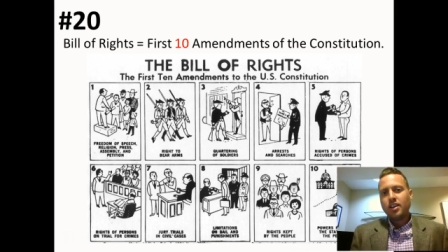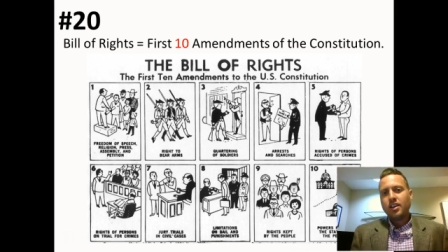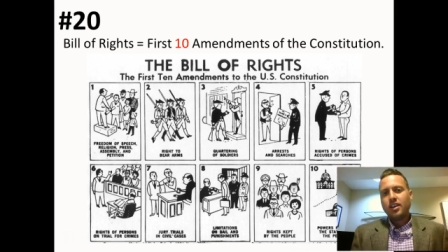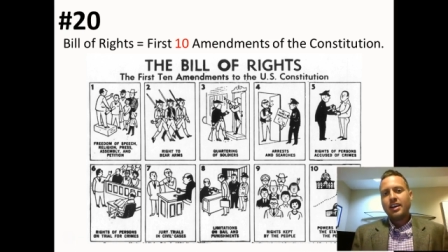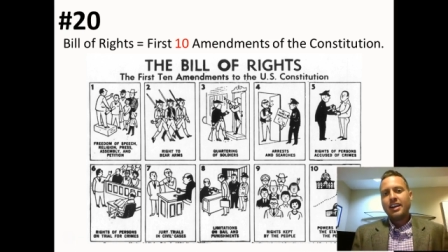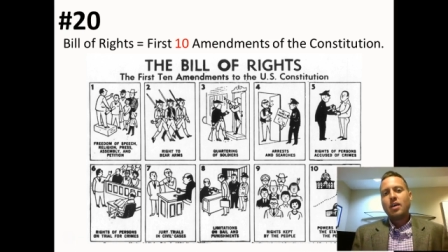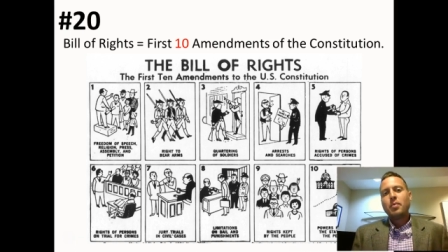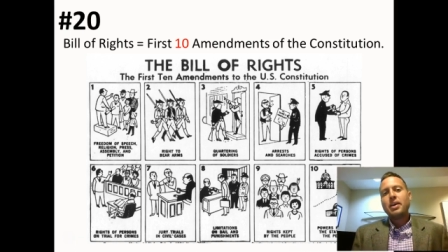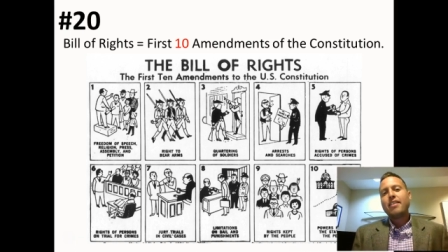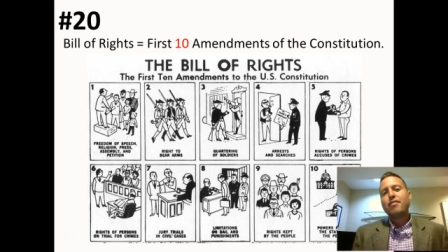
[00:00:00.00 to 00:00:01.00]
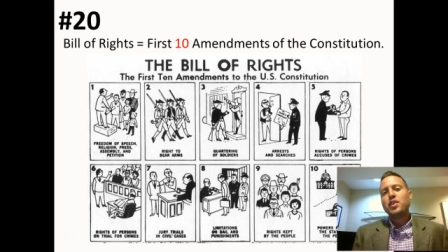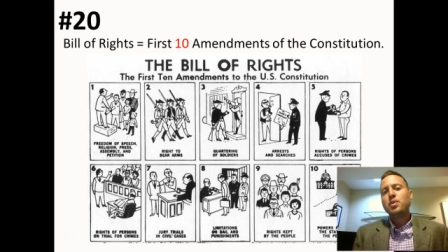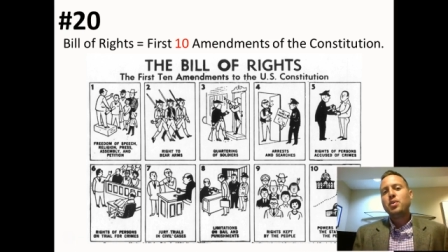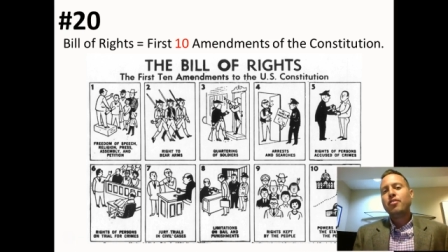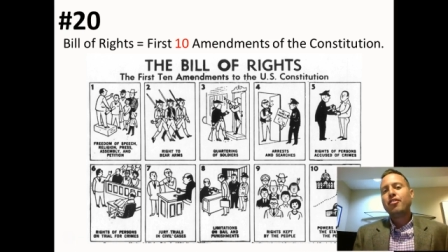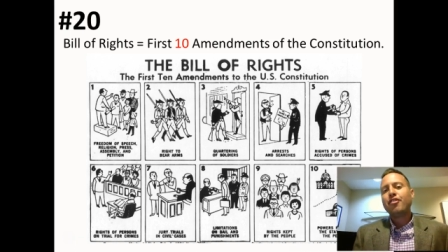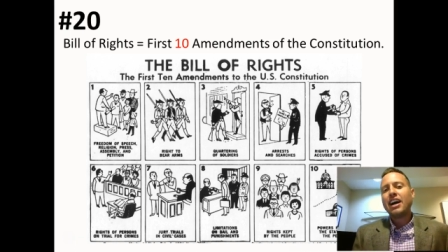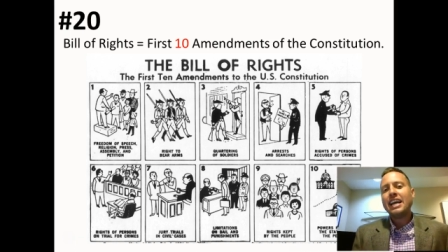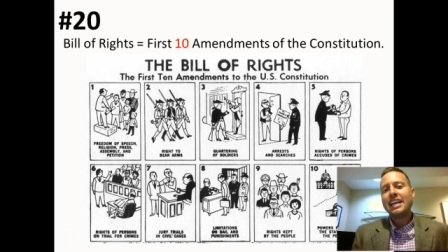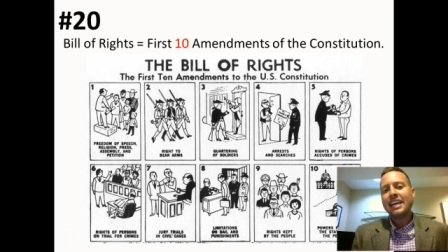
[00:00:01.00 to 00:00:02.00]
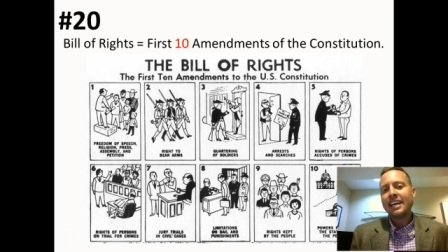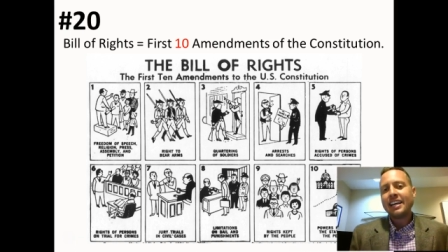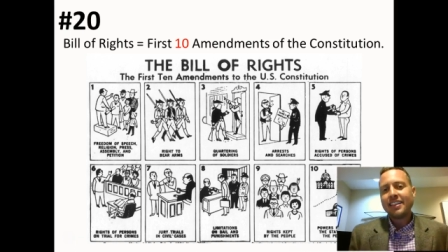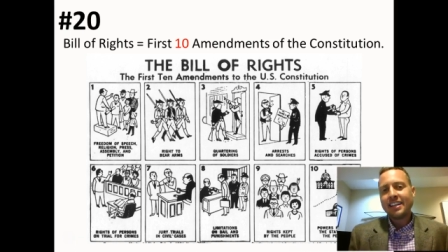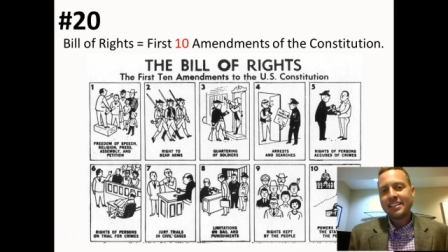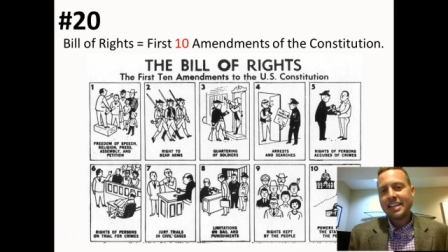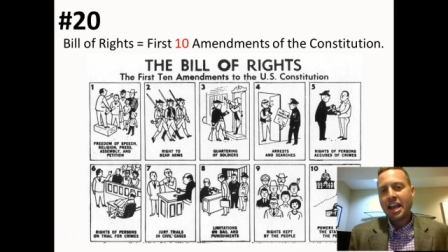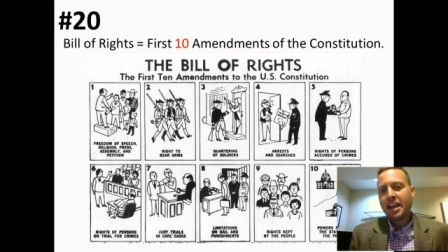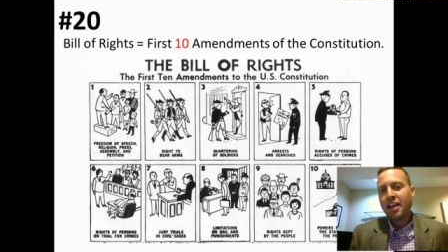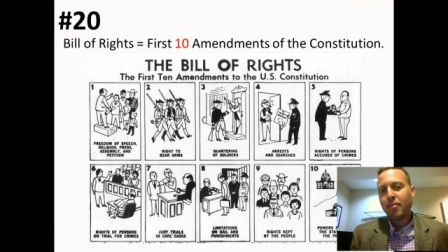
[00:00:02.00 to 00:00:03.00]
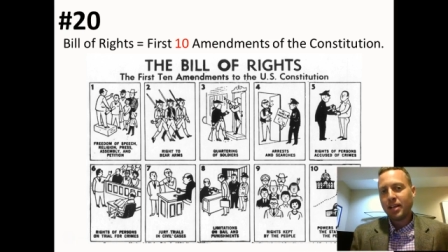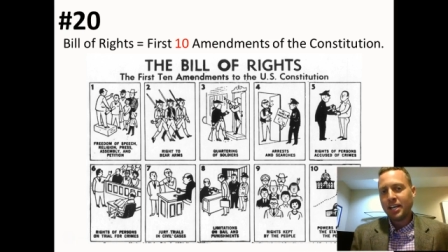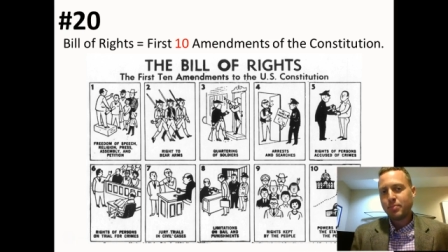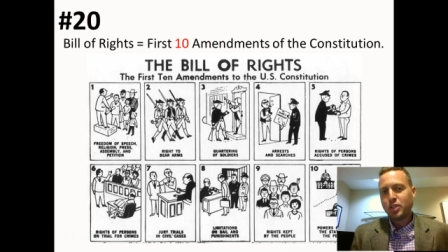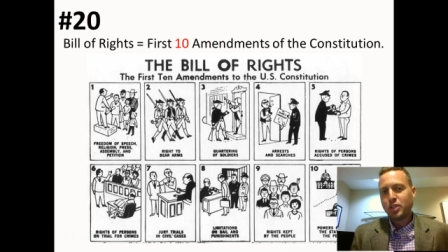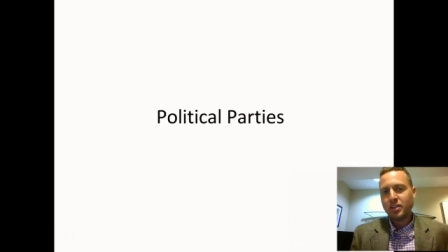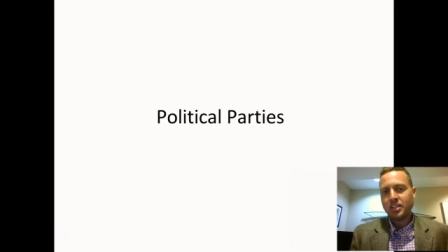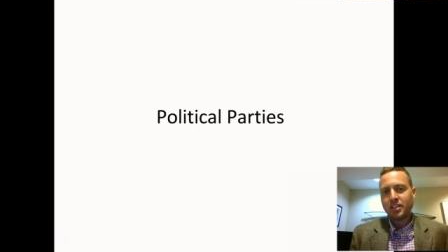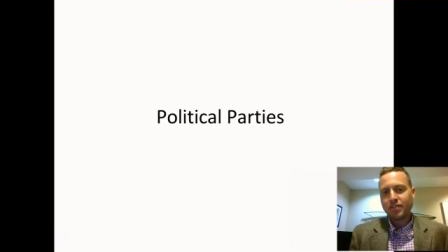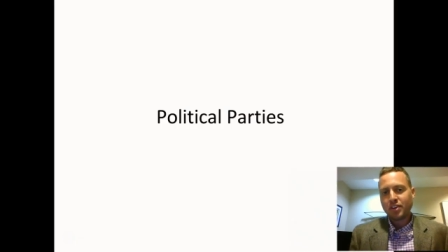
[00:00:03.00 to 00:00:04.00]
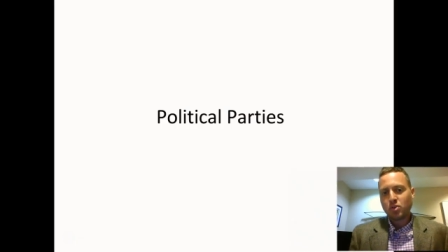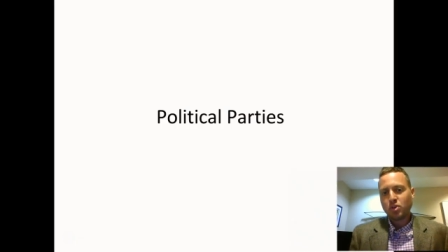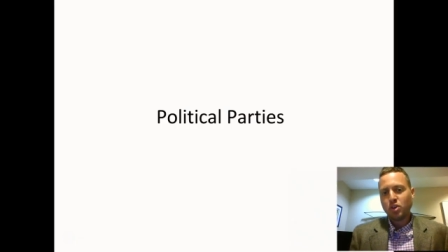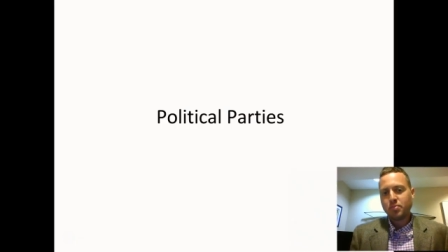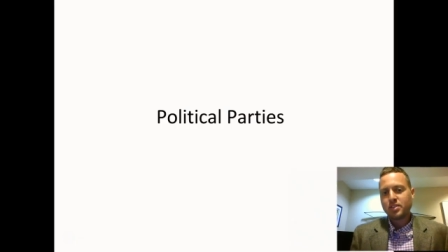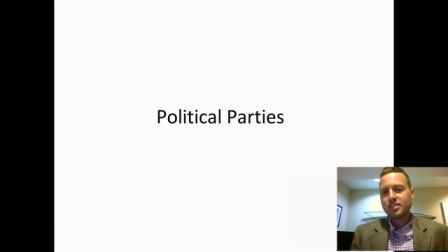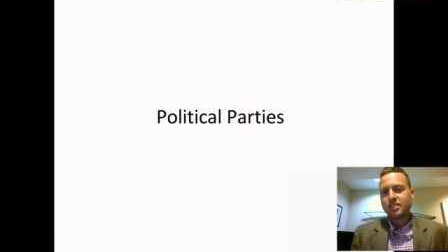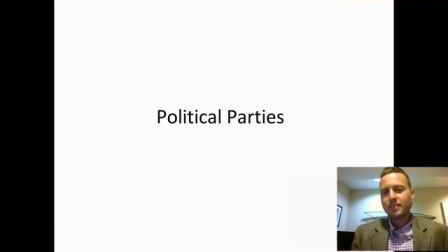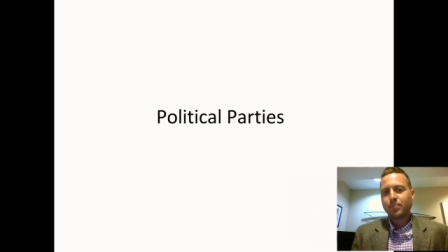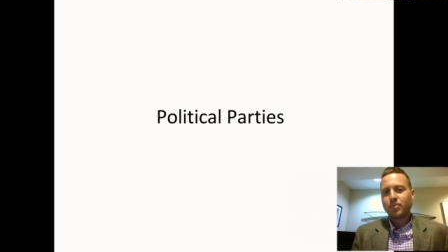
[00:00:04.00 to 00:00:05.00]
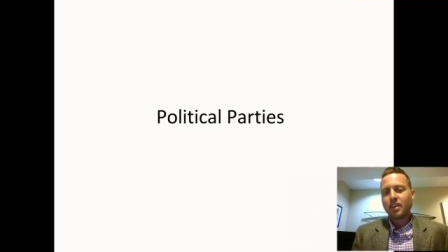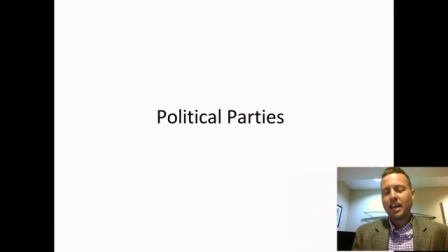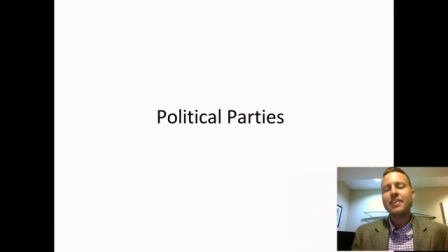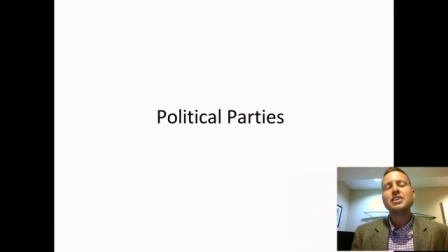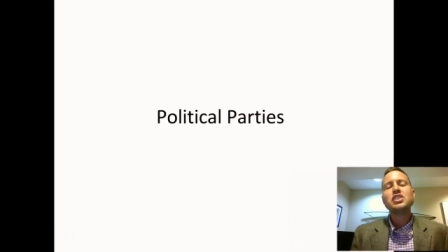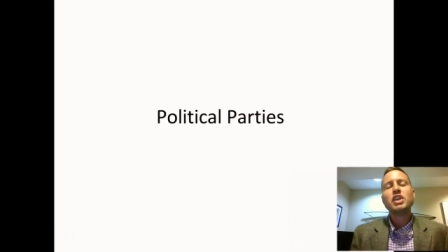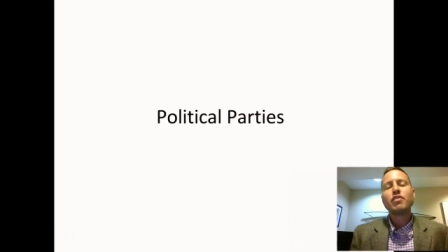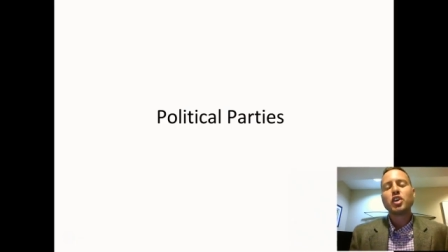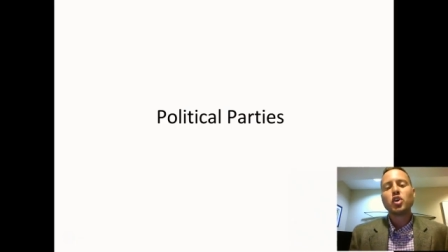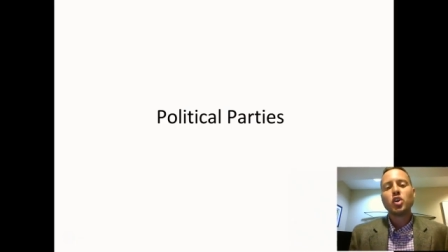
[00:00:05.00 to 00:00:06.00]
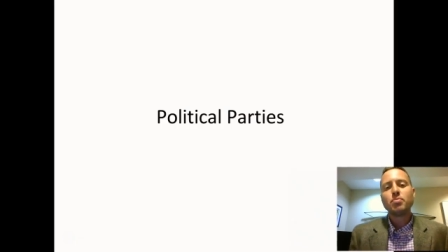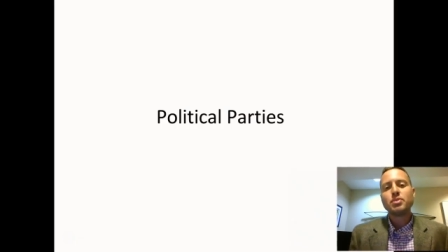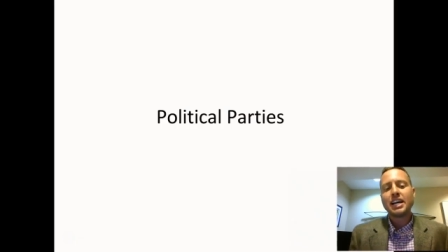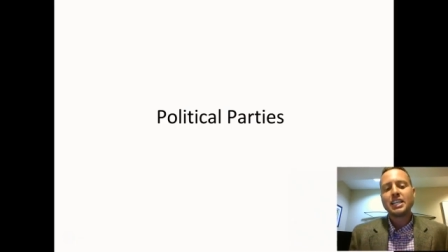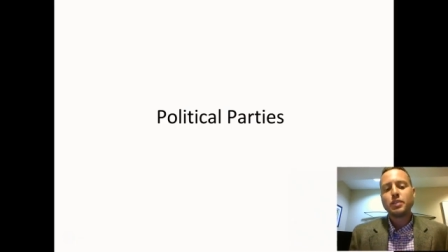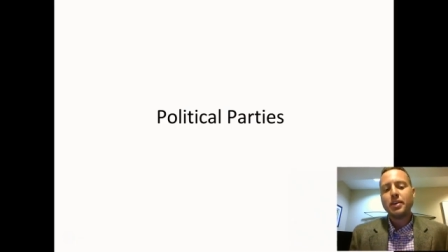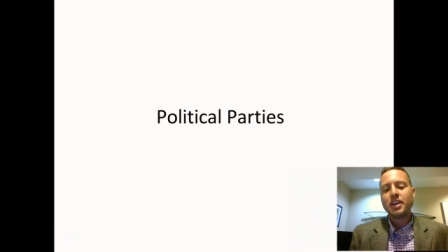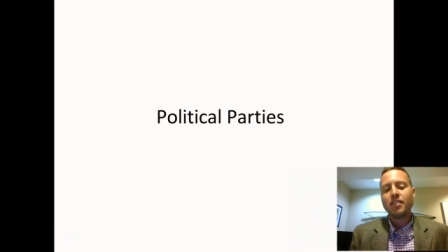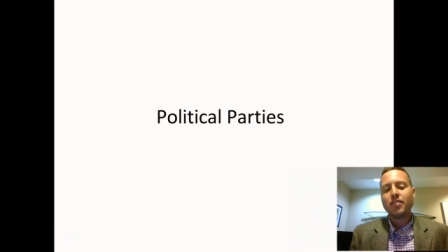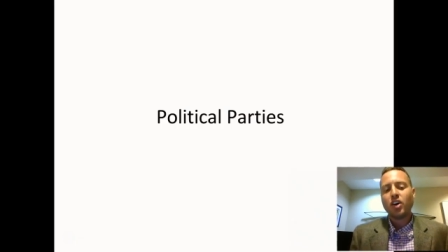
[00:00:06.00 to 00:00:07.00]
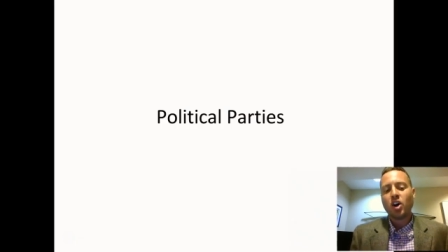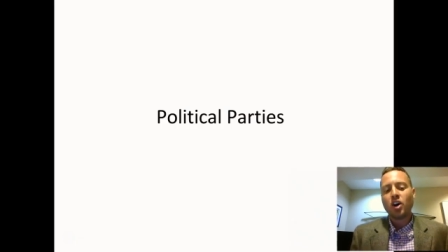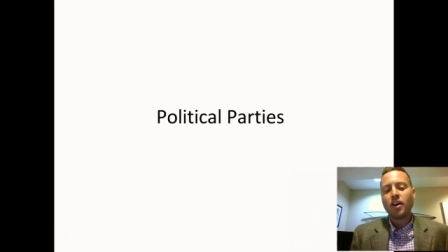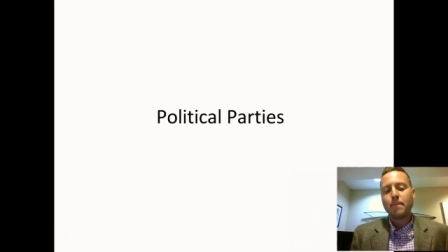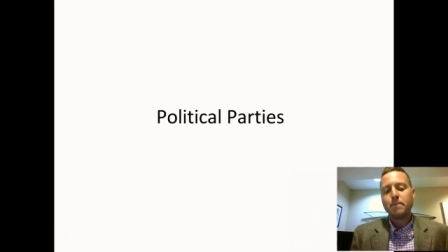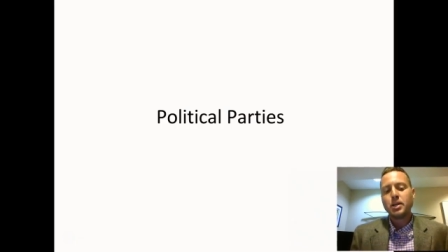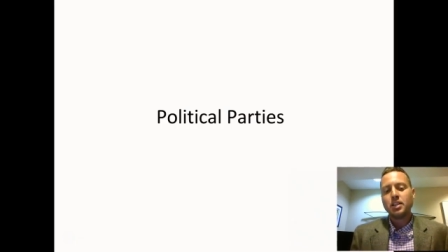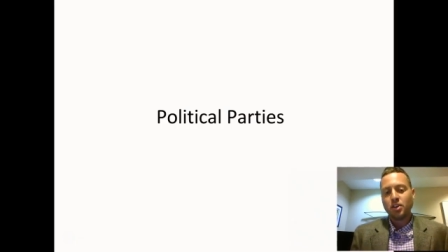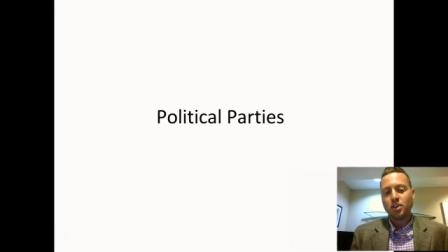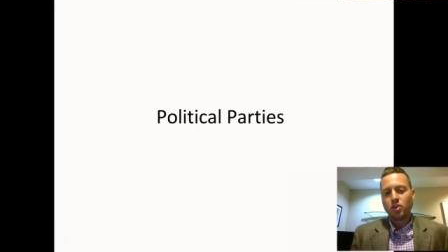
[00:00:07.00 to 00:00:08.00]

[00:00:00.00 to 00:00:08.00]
and now we have new fighting that's taking place between different groups. And these different groups I speak of are political